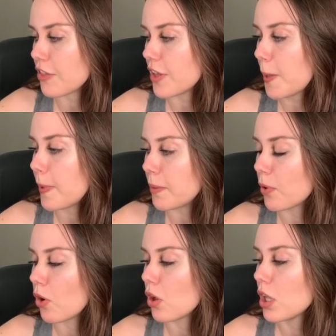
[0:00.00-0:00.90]
think
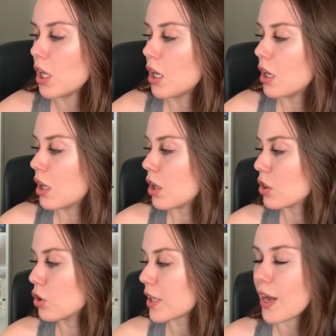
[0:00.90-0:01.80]
people
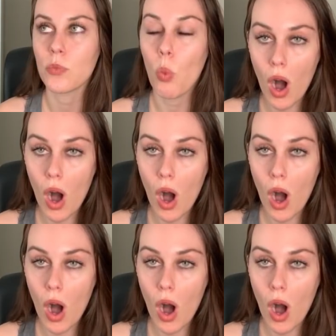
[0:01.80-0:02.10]
look at